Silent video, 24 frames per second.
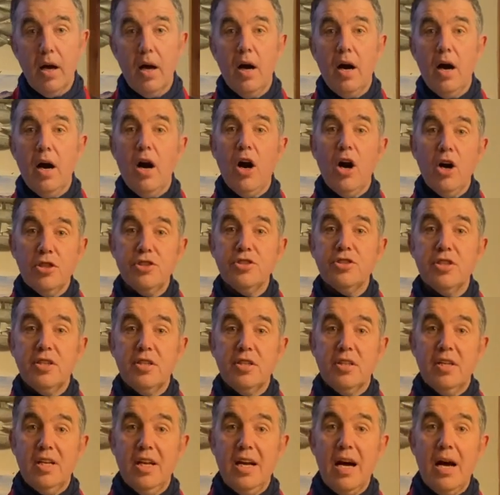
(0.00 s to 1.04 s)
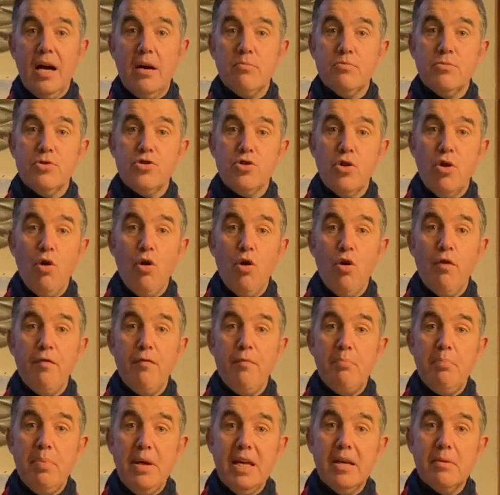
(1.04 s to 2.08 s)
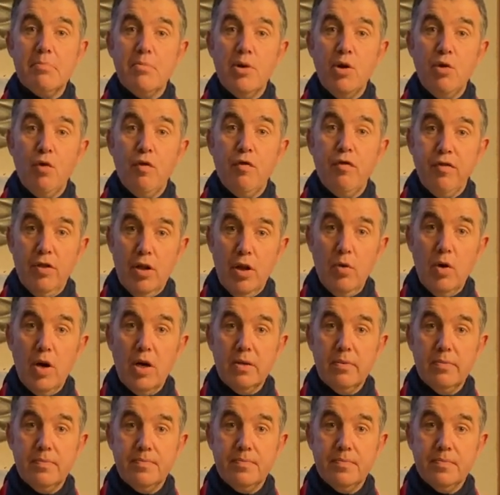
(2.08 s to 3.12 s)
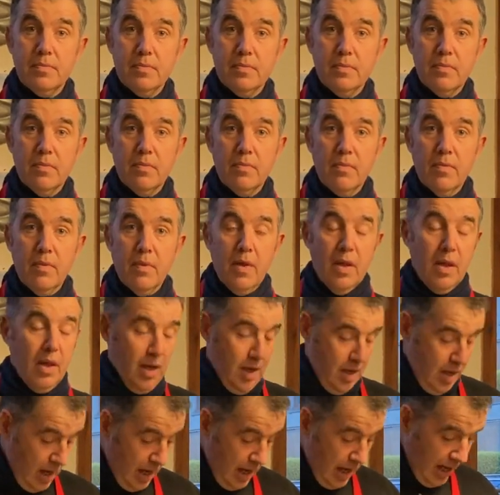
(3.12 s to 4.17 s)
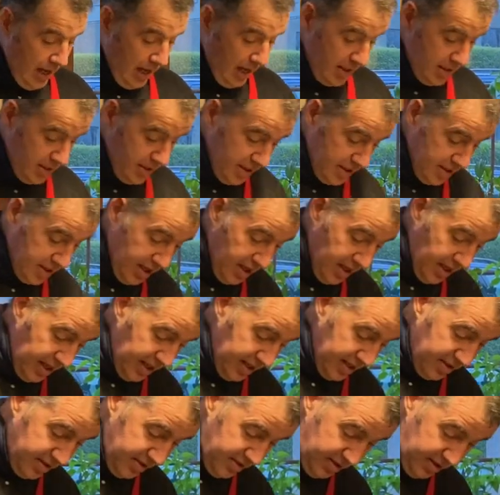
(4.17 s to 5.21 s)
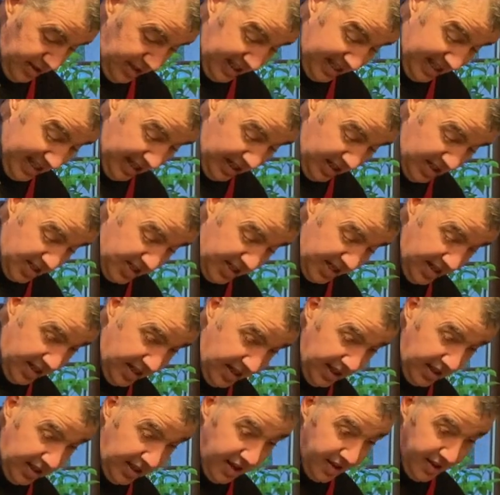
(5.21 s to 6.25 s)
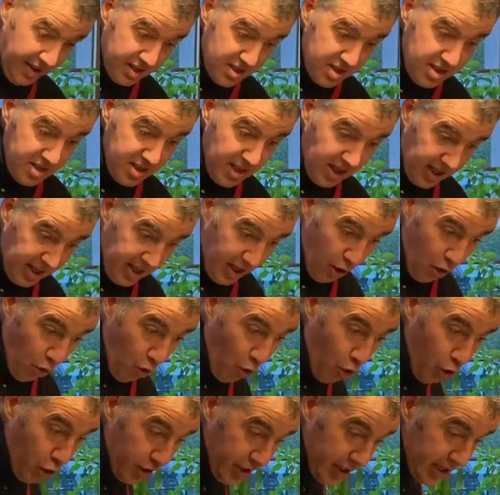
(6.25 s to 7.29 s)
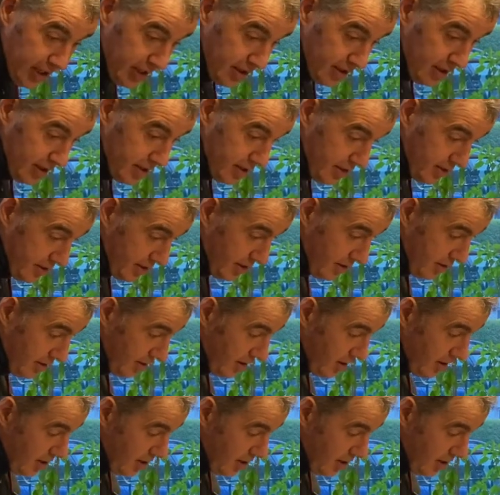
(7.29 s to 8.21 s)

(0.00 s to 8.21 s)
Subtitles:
100 grams of beremeal flour, and as I kind of said earlier, this is a kind of Orkney ingredient.